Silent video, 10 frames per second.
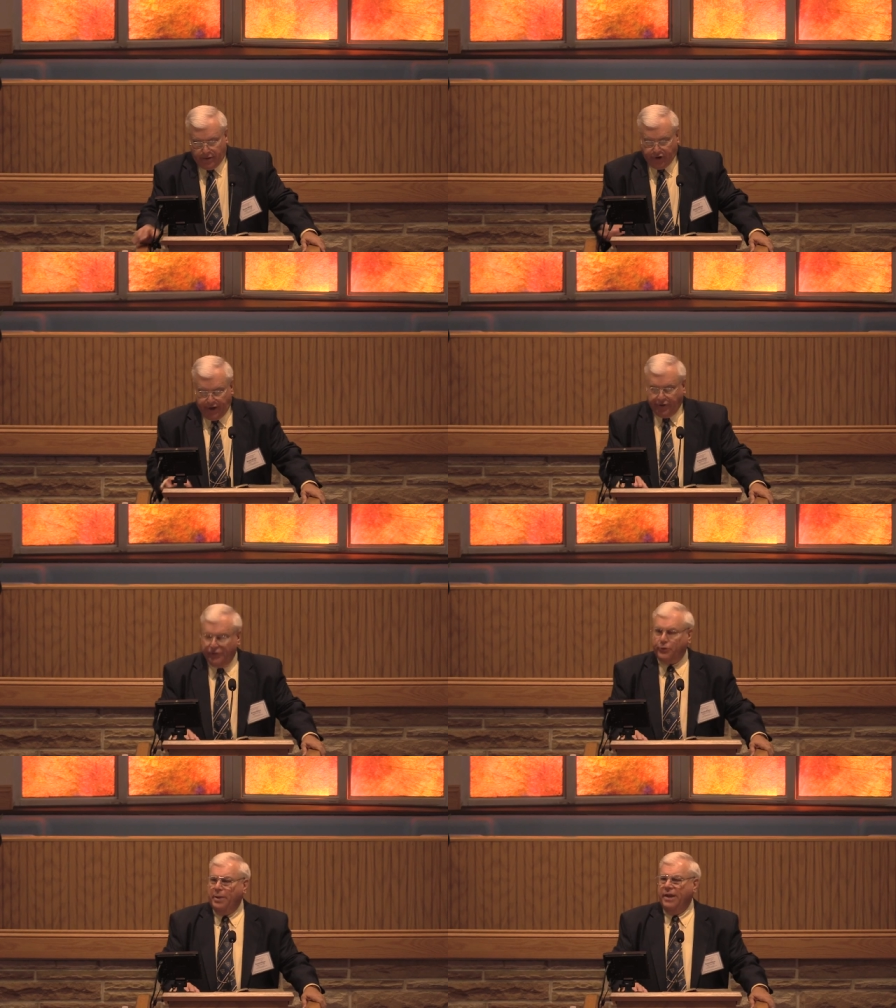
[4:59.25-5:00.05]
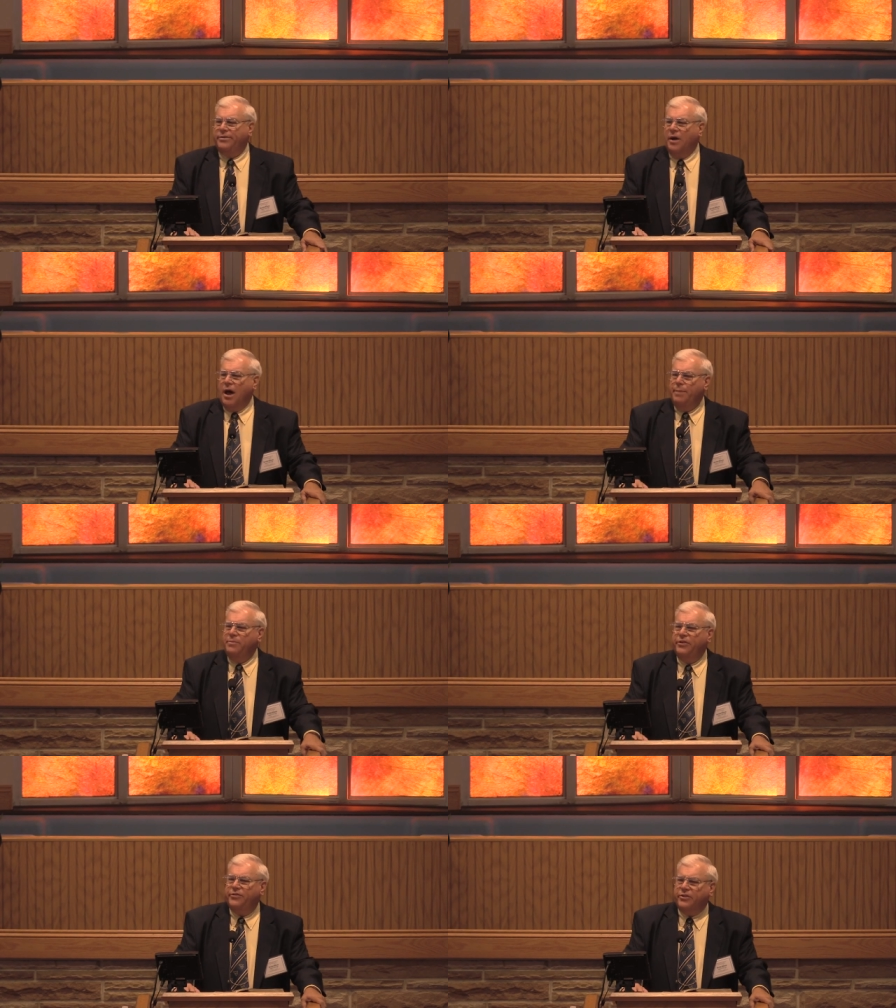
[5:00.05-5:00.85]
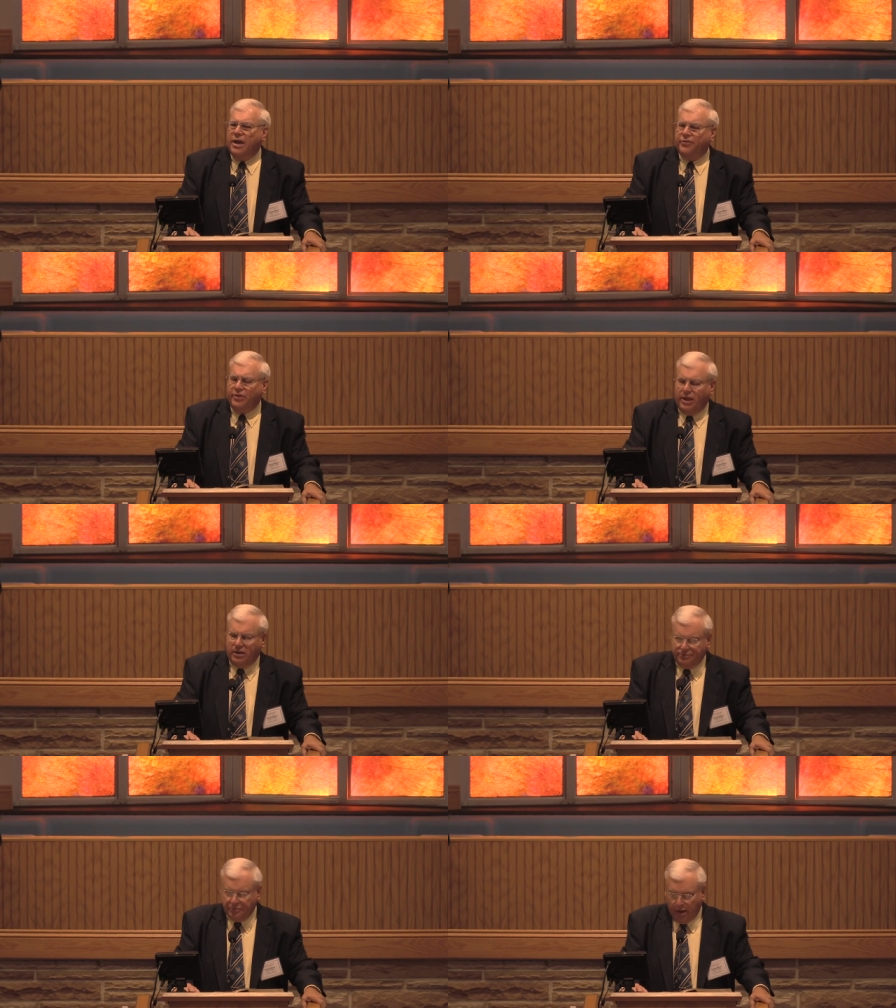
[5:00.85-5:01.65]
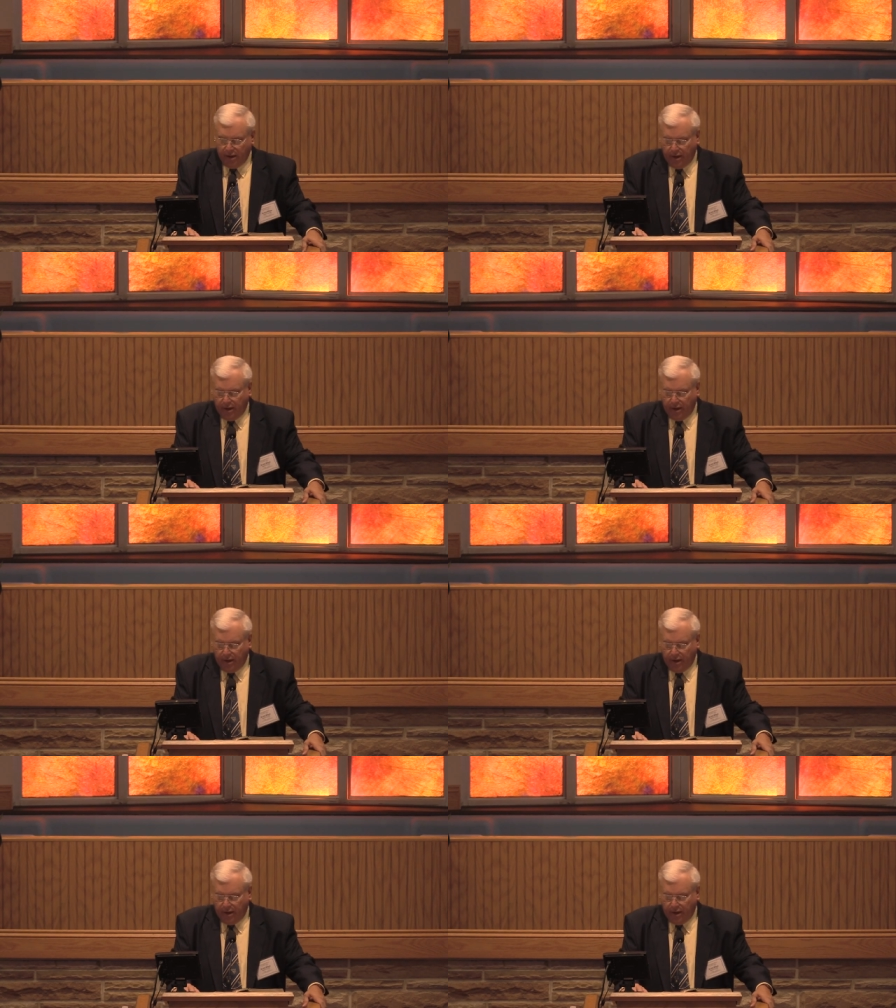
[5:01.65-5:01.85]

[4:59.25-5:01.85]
Jesus spent time discussing